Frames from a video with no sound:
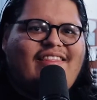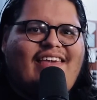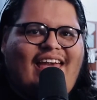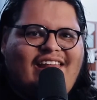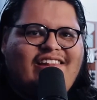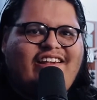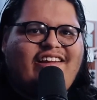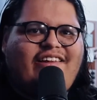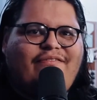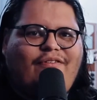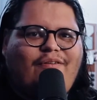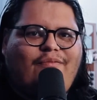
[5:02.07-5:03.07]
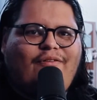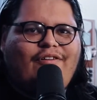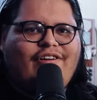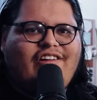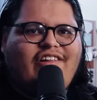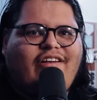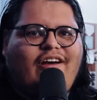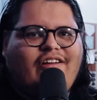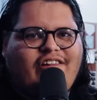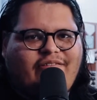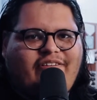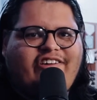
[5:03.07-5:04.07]
The N64 ports
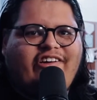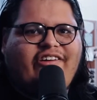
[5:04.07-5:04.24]
on Switch